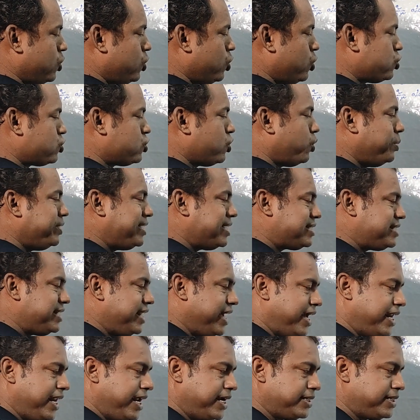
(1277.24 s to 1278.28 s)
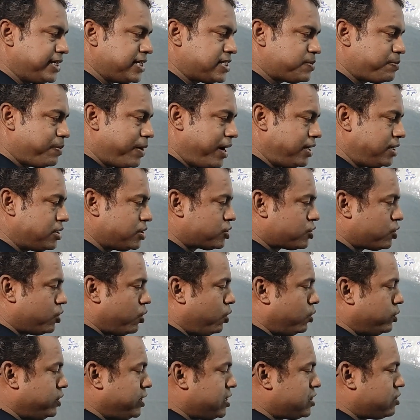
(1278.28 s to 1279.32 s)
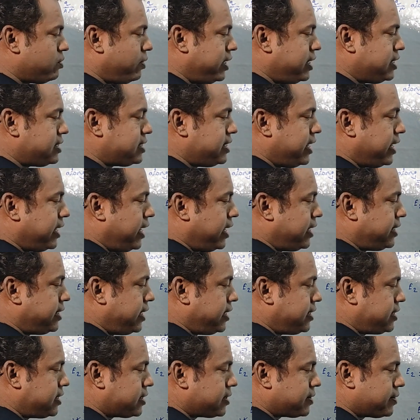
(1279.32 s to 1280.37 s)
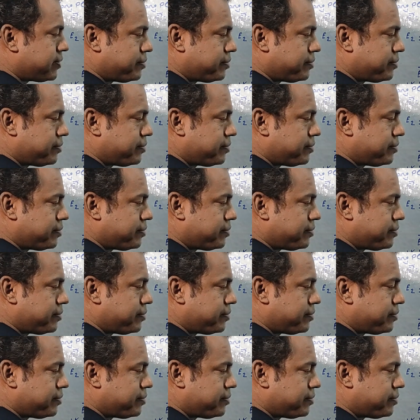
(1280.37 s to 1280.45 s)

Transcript: So we just neglect this part. So this one is neglected.